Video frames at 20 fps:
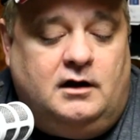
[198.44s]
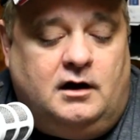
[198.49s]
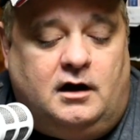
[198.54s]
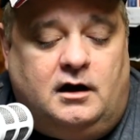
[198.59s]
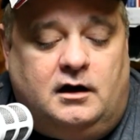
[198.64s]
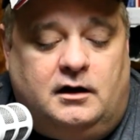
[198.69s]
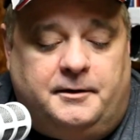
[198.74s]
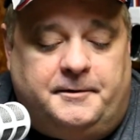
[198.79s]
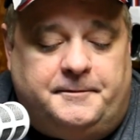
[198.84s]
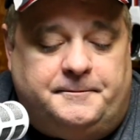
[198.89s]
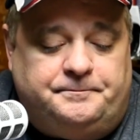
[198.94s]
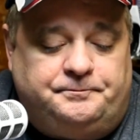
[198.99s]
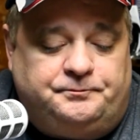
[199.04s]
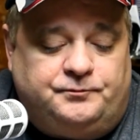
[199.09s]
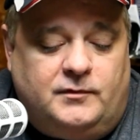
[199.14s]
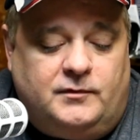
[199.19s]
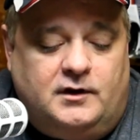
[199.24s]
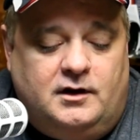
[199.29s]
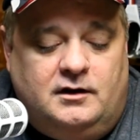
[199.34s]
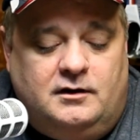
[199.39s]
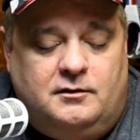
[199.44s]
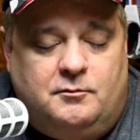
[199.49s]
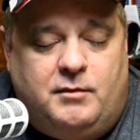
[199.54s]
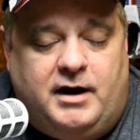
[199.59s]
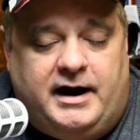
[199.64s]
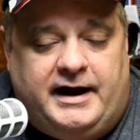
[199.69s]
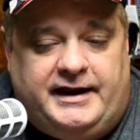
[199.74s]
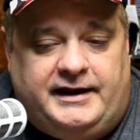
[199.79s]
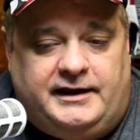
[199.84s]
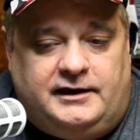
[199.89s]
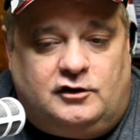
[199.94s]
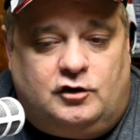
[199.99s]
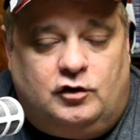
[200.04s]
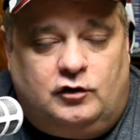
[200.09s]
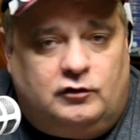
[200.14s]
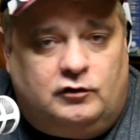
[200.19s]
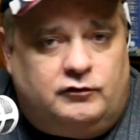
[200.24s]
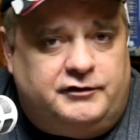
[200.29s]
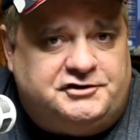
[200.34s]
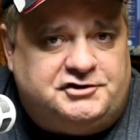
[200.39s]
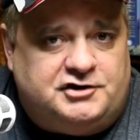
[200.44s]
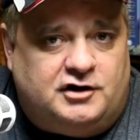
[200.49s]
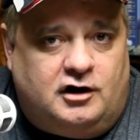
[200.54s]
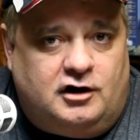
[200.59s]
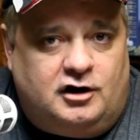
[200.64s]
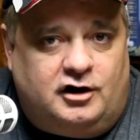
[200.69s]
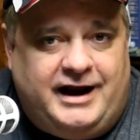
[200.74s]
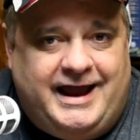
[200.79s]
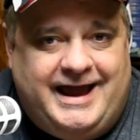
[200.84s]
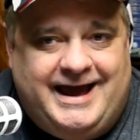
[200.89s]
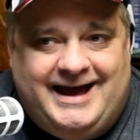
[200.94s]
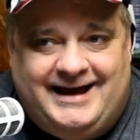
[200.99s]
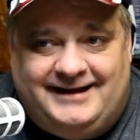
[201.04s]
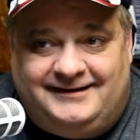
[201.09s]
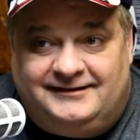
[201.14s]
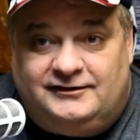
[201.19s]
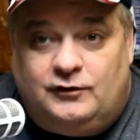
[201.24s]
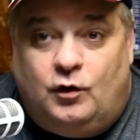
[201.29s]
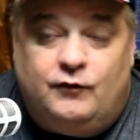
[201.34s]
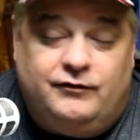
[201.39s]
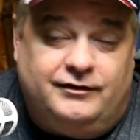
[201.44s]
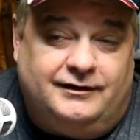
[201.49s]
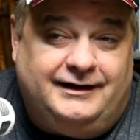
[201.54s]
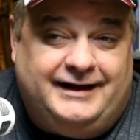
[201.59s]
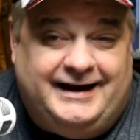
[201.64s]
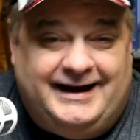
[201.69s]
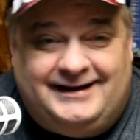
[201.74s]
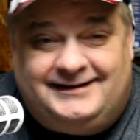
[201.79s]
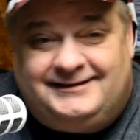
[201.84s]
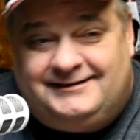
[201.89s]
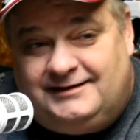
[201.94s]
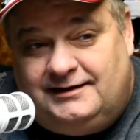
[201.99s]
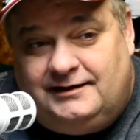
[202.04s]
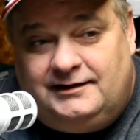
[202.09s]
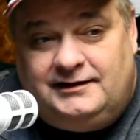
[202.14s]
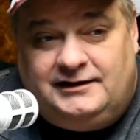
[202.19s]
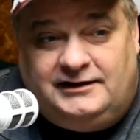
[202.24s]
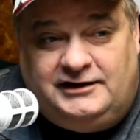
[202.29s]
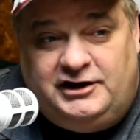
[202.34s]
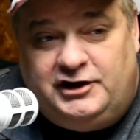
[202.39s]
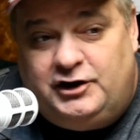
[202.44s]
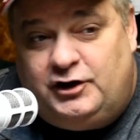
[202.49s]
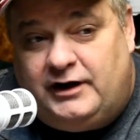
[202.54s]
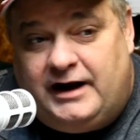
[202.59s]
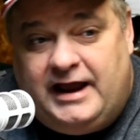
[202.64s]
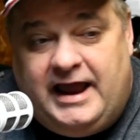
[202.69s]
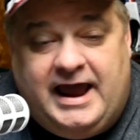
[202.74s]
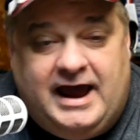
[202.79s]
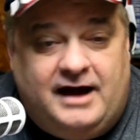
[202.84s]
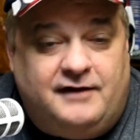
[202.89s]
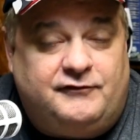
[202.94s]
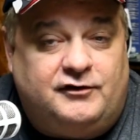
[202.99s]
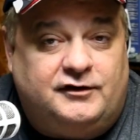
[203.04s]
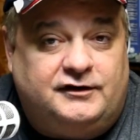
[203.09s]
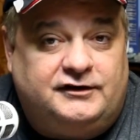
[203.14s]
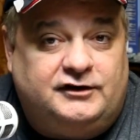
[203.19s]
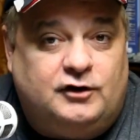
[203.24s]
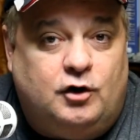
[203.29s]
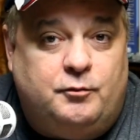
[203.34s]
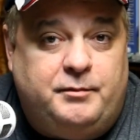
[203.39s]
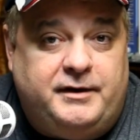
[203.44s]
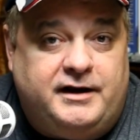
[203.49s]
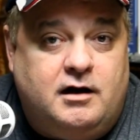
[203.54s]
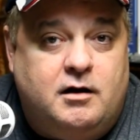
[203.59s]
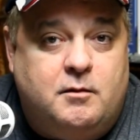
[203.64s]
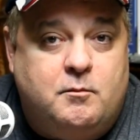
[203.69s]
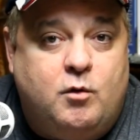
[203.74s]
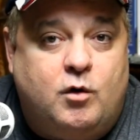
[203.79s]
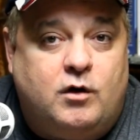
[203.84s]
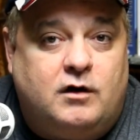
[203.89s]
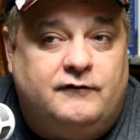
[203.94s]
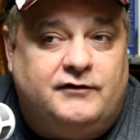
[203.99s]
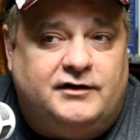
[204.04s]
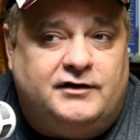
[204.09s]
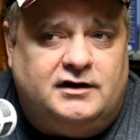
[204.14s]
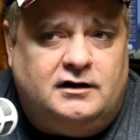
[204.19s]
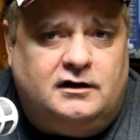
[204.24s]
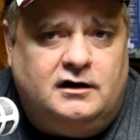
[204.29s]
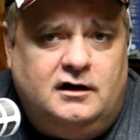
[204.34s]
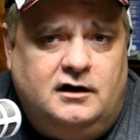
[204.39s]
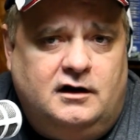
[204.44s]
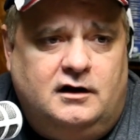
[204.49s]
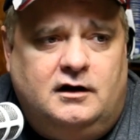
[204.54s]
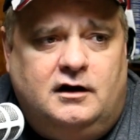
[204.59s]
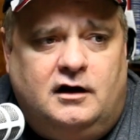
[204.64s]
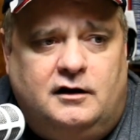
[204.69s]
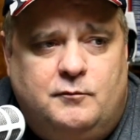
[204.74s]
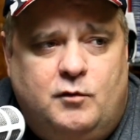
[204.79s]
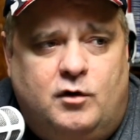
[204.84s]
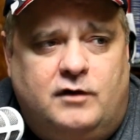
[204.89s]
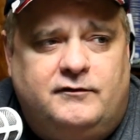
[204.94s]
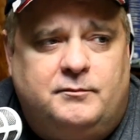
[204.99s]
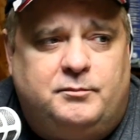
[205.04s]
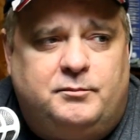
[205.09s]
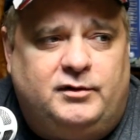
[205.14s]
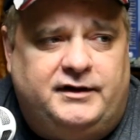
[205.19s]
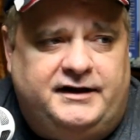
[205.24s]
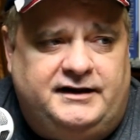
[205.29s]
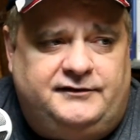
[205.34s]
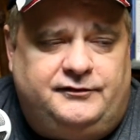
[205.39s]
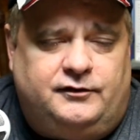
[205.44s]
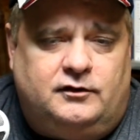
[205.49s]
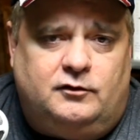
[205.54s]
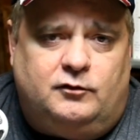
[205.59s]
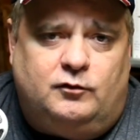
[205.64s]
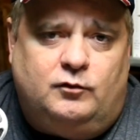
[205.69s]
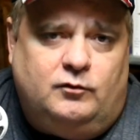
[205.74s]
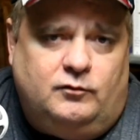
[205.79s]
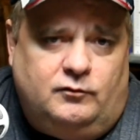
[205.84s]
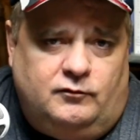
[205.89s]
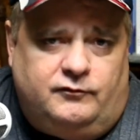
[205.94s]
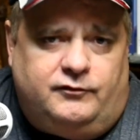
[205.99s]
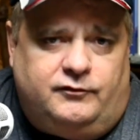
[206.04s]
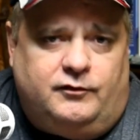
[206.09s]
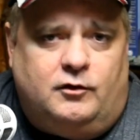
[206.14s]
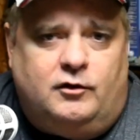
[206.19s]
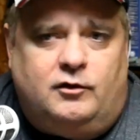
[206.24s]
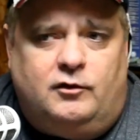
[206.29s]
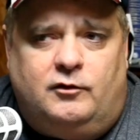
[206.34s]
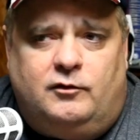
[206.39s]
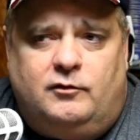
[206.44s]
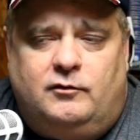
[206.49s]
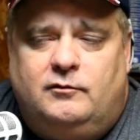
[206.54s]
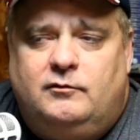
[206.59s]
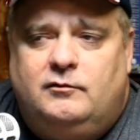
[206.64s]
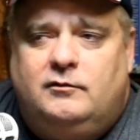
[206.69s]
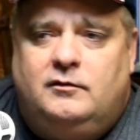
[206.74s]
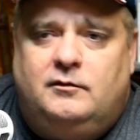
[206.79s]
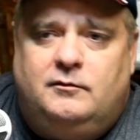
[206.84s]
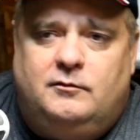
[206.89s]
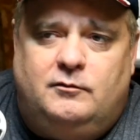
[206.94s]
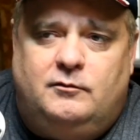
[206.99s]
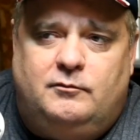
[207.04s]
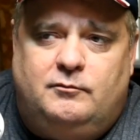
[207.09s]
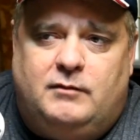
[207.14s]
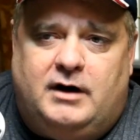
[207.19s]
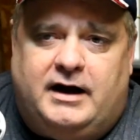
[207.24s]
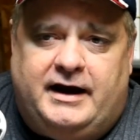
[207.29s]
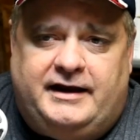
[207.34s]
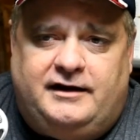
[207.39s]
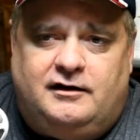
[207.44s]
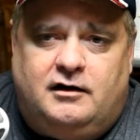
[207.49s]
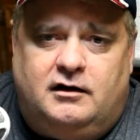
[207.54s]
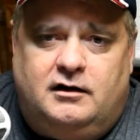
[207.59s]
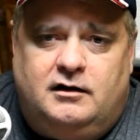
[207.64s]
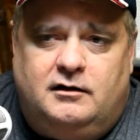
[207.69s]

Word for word: Um, my Colonel Richard Hunter has, over the last year and a half or so, become more of an more of a place for for my